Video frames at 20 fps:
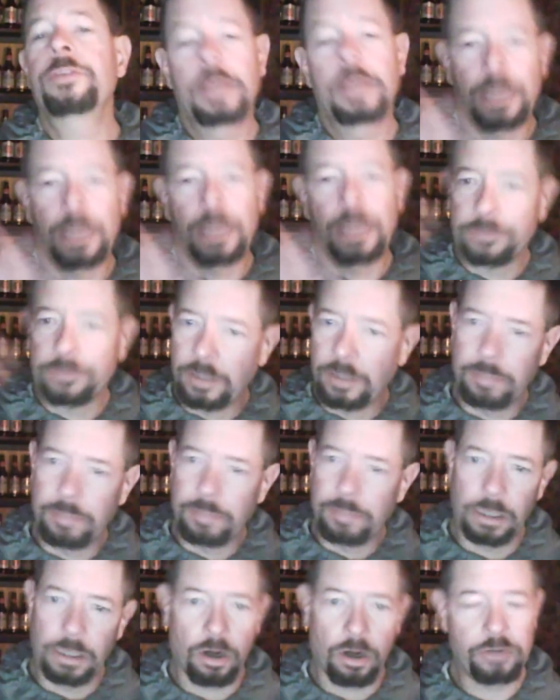it's going to
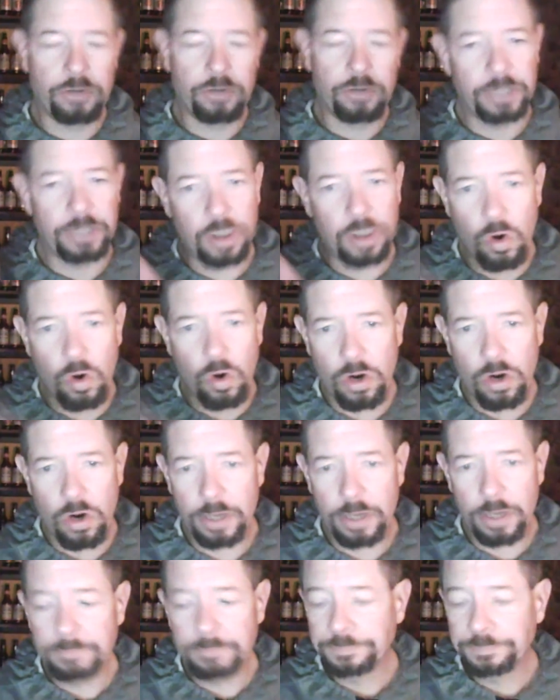be largely
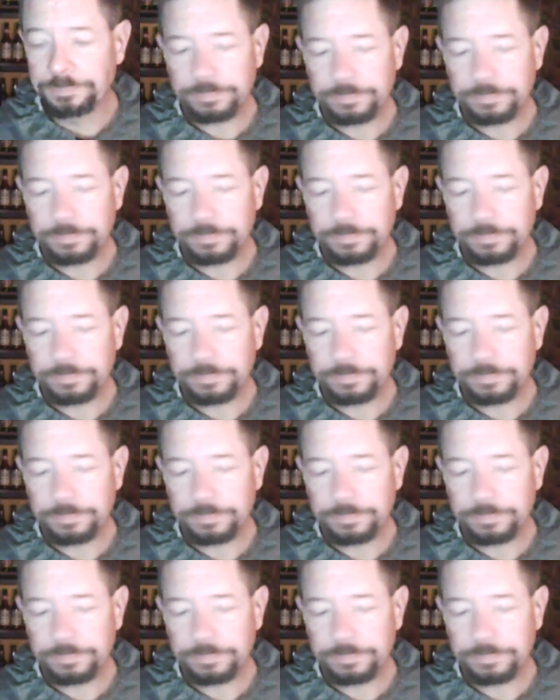corn.